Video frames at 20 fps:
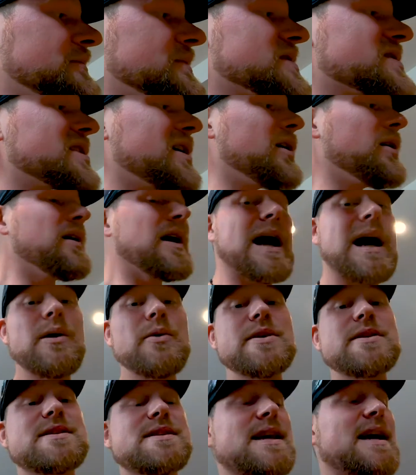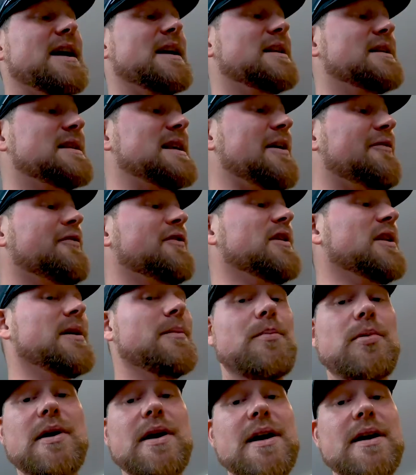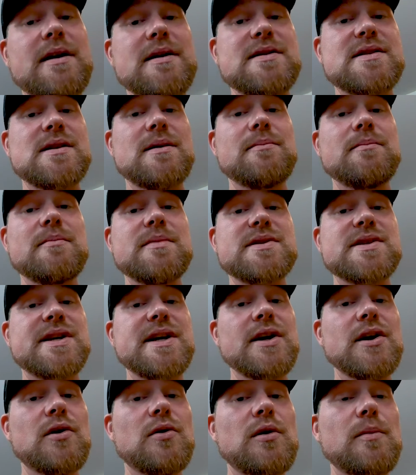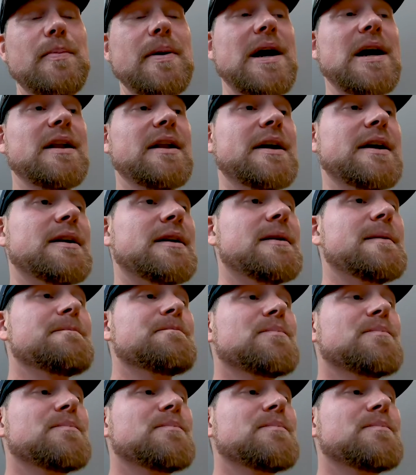So I would say definitely bring some mosquito repellent.